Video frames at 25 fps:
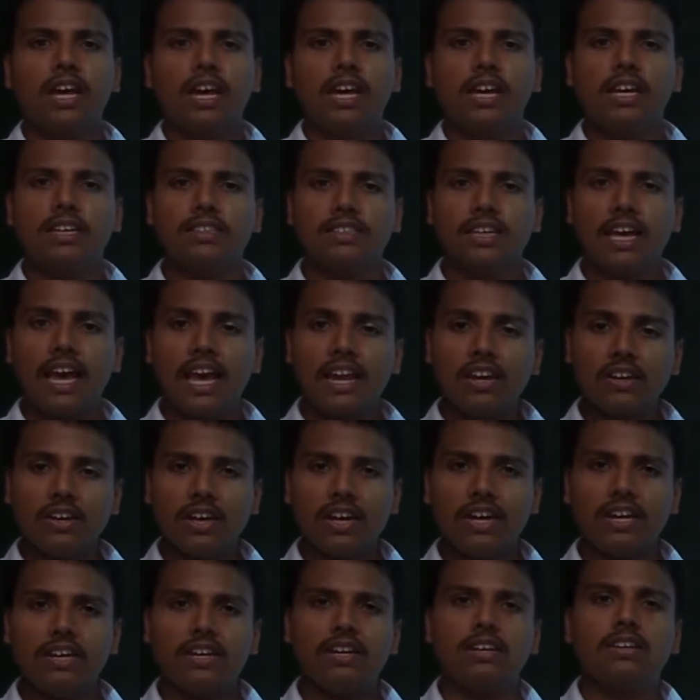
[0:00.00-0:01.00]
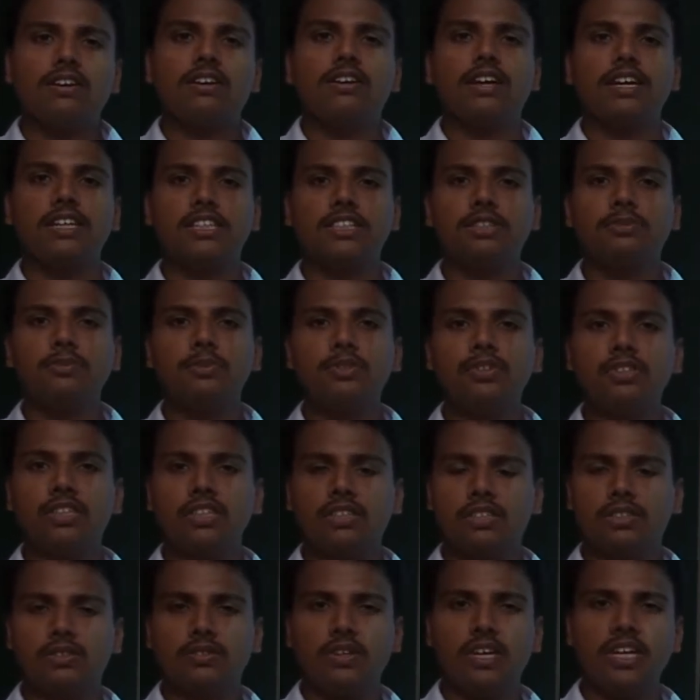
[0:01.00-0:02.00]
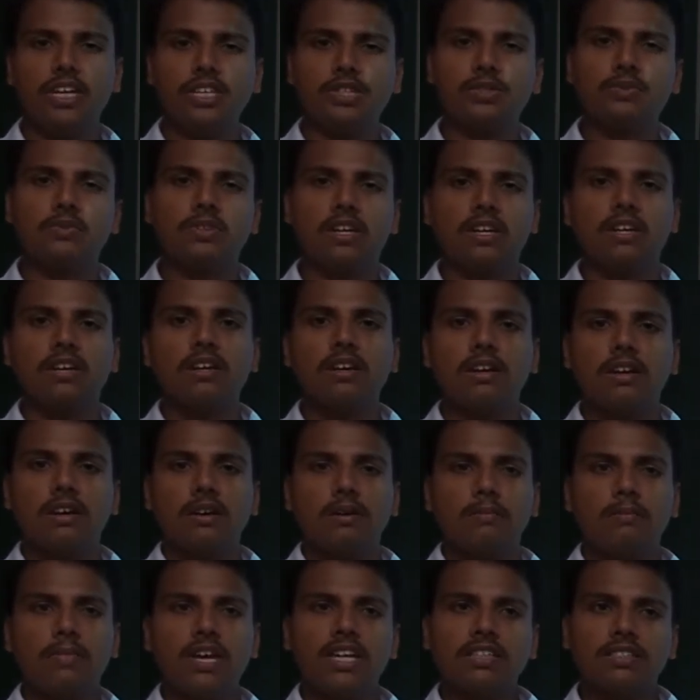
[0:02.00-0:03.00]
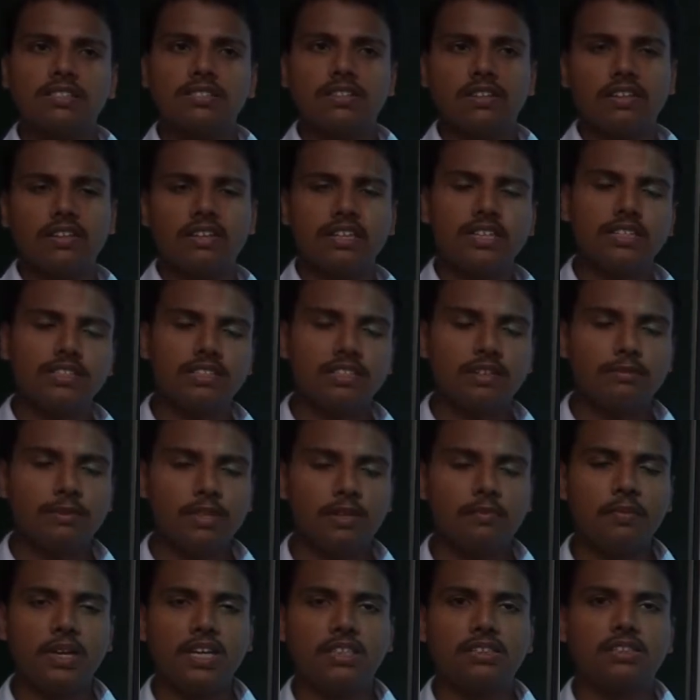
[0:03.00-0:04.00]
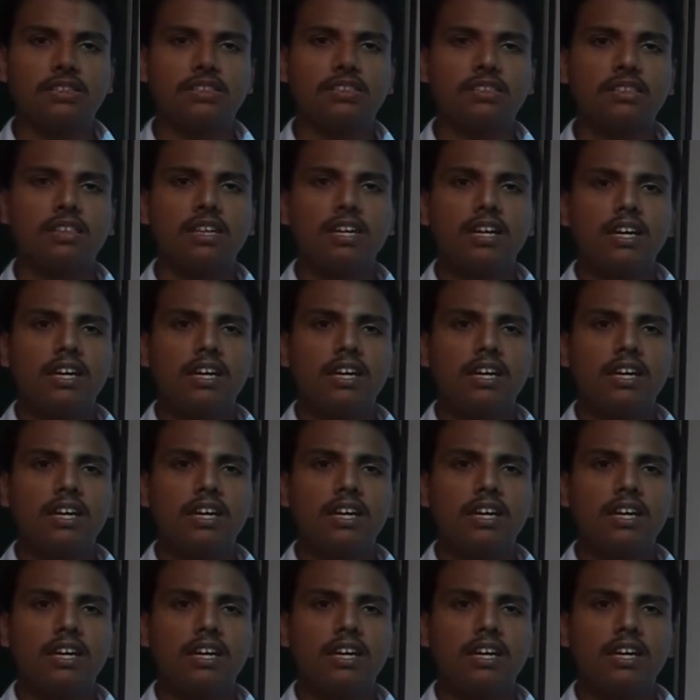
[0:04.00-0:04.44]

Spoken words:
is allocated or attributed to each one based on a reasonable basis.